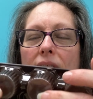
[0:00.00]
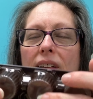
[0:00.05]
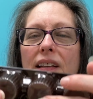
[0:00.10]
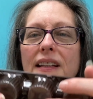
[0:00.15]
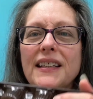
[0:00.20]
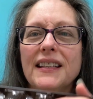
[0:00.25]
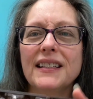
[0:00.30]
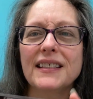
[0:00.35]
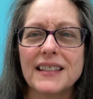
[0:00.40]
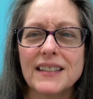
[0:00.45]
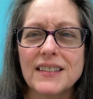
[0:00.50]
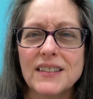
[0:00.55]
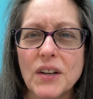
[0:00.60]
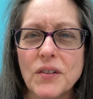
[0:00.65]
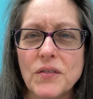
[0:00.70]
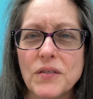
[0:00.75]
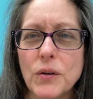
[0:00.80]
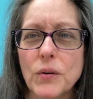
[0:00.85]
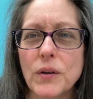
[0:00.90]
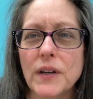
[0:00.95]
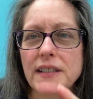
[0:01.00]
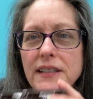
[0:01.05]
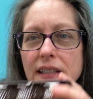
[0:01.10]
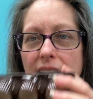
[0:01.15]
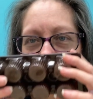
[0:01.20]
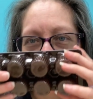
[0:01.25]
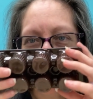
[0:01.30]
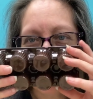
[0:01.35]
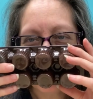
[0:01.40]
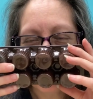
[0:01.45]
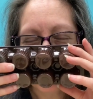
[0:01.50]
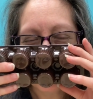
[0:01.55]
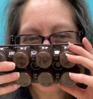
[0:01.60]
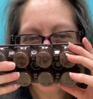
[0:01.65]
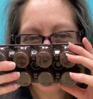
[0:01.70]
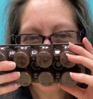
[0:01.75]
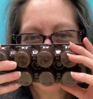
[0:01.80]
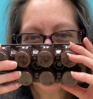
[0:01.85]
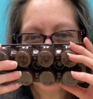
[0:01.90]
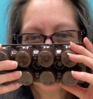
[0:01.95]
This is so noisy.
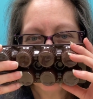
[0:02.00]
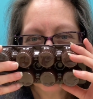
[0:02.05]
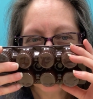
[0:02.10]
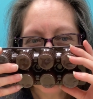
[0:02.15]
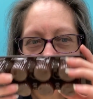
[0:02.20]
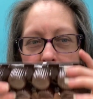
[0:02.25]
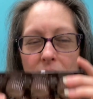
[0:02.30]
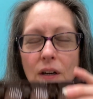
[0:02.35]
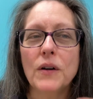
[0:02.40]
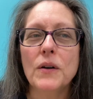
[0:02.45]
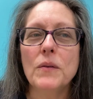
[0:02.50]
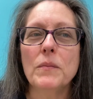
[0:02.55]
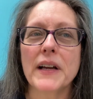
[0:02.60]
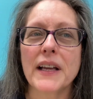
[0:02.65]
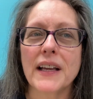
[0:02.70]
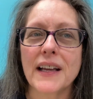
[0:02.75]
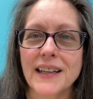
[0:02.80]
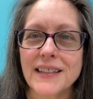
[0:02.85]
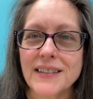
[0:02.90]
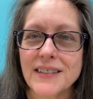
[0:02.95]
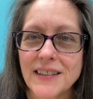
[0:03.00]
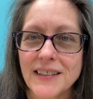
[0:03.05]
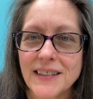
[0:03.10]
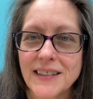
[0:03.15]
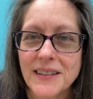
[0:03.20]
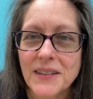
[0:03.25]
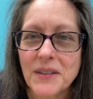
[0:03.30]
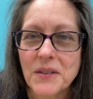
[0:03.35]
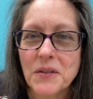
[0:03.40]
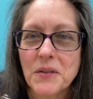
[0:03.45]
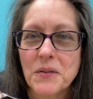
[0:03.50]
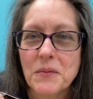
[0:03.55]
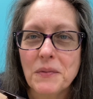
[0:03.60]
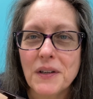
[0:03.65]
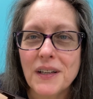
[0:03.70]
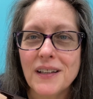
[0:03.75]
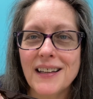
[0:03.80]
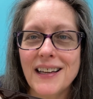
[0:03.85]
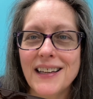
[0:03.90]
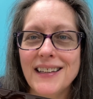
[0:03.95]
Oh my gosh, I still smell
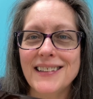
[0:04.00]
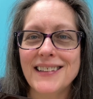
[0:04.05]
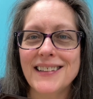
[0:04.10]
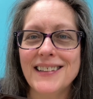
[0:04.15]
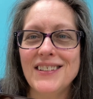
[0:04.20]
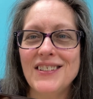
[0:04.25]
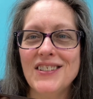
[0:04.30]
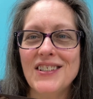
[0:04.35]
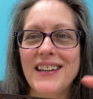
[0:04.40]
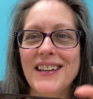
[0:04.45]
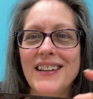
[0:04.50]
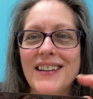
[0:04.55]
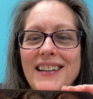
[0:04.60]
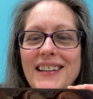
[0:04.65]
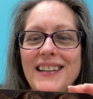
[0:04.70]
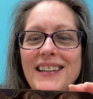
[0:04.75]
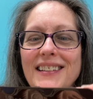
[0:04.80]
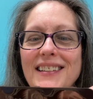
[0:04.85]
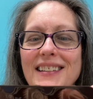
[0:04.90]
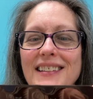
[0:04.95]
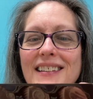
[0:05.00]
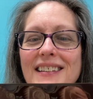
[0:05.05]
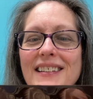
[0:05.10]
like the cherries.